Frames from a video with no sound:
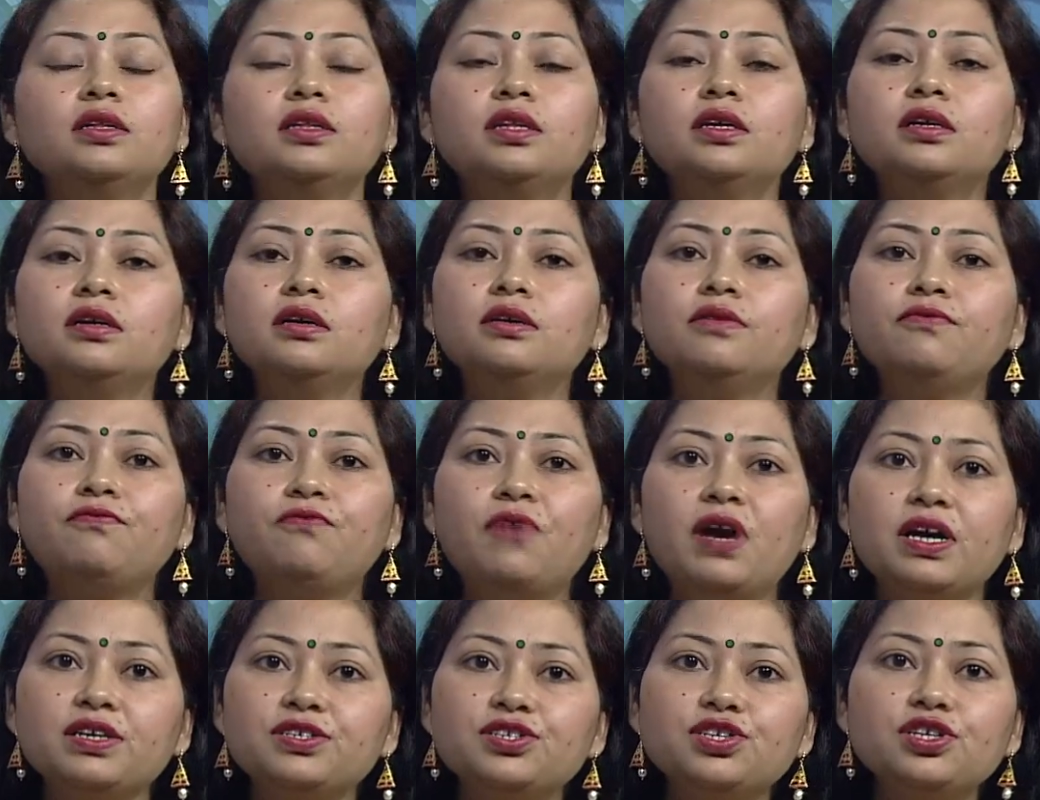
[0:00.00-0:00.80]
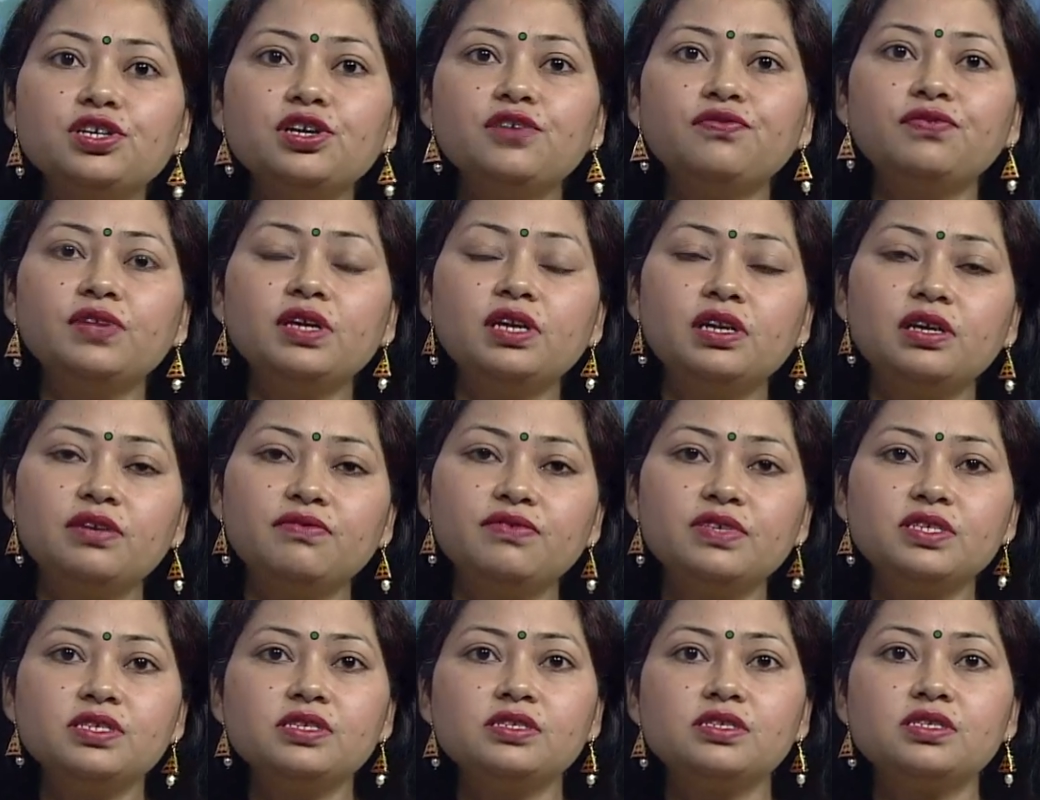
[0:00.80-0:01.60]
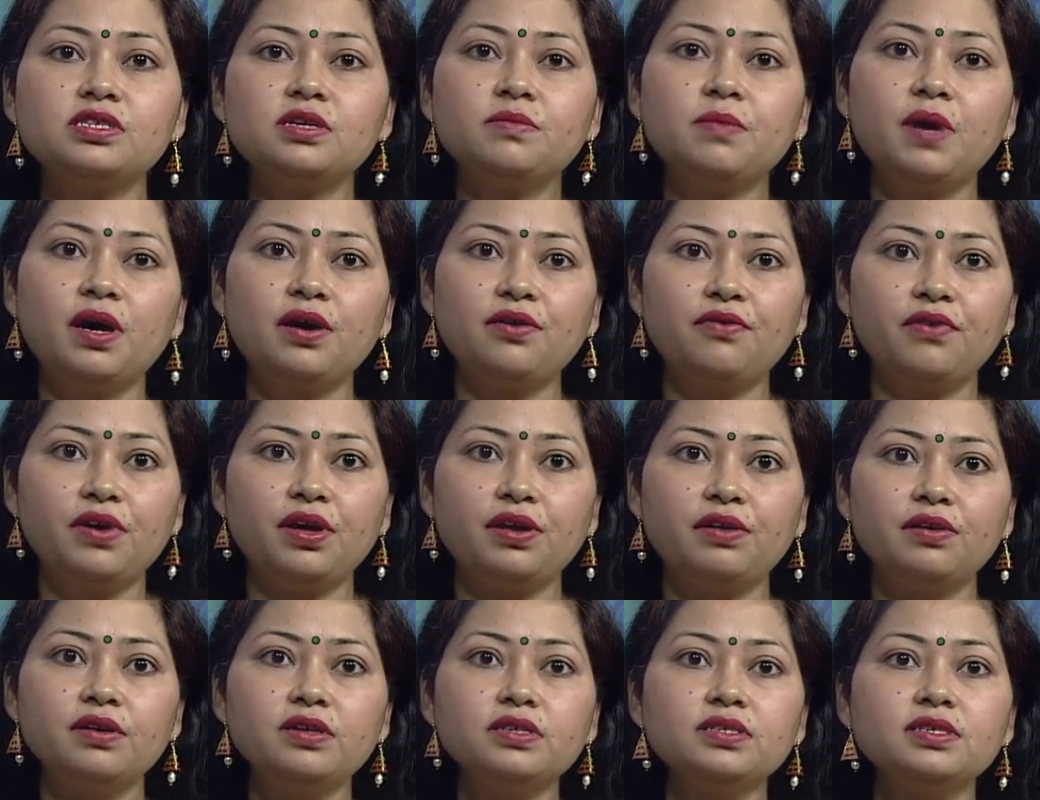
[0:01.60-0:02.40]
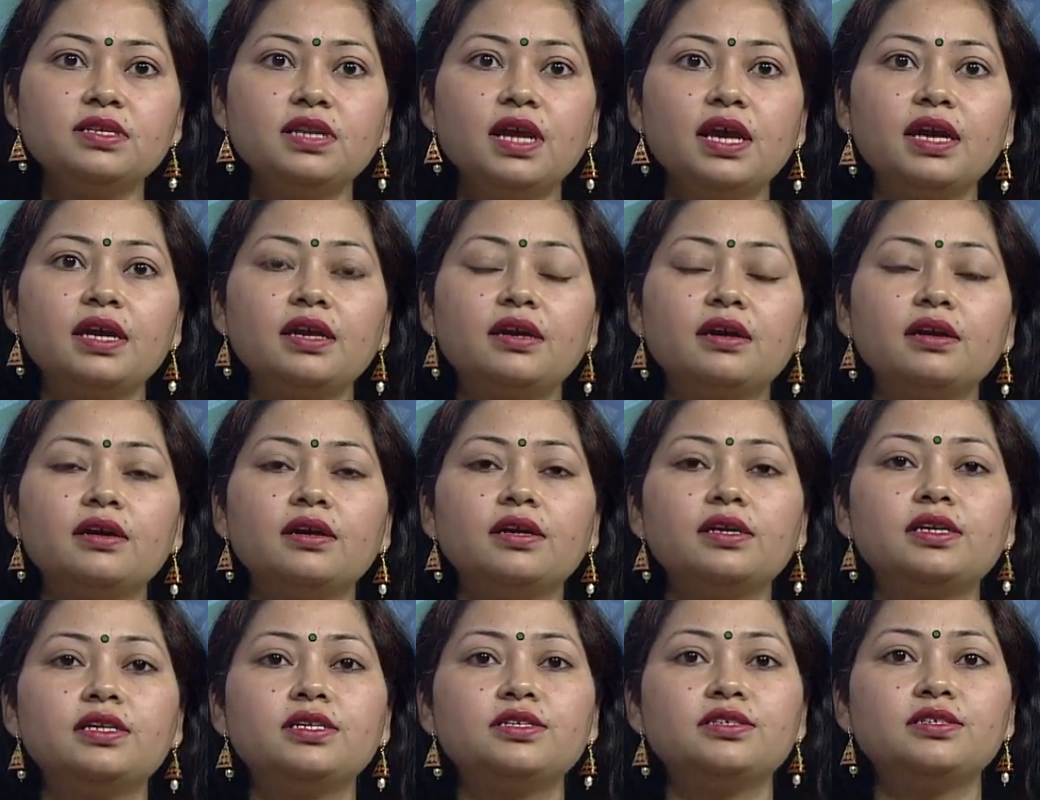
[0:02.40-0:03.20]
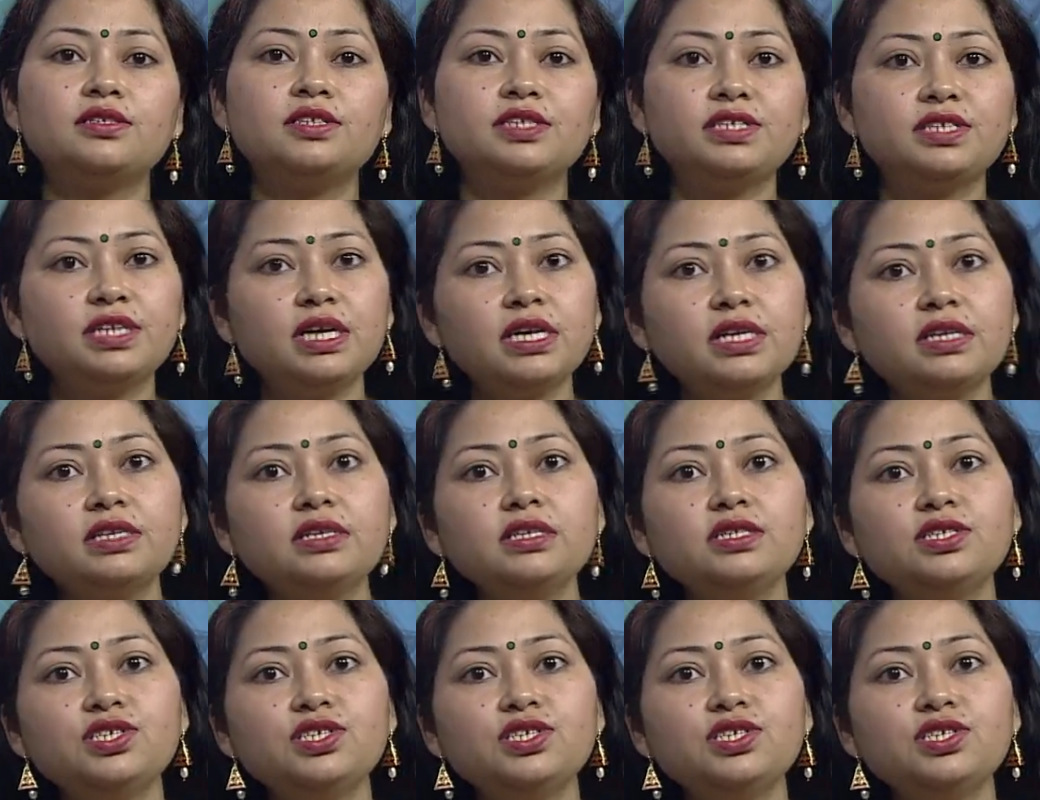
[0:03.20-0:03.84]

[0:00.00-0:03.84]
The function of the nervous system are various like it detect